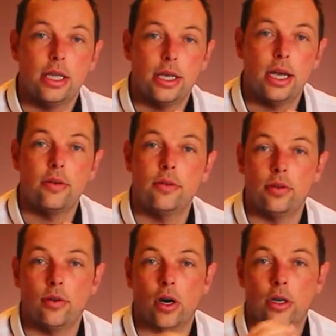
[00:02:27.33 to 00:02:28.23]
then
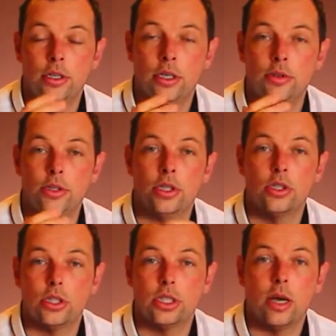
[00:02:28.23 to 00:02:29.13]
you
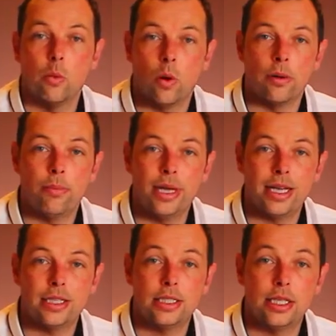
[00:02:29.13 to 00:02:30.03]
could just get one
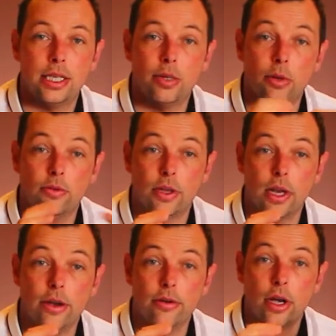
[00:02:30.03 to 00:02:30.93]
PSD with the
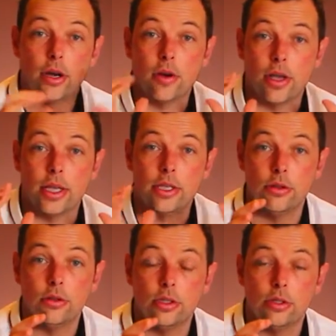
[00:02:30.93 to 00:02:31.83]
logo and then
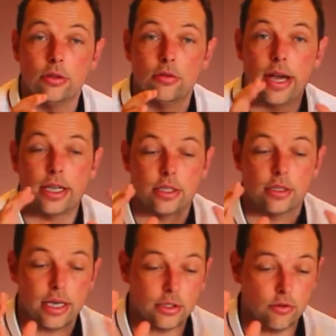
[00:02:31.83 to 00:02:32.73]
you could do the rest.
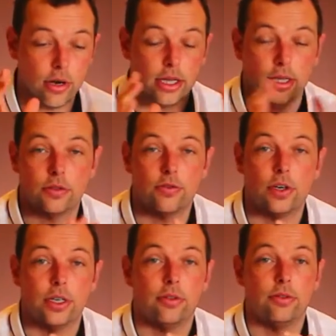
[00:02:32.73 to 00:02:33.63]
So that's great, that's
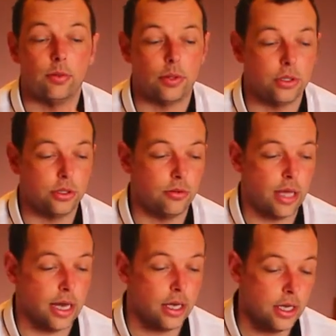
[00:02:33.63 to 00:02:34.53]
fine if you want to do
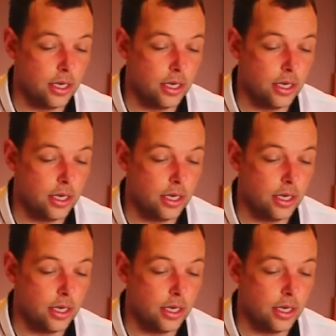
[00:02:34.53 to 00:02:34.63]
that.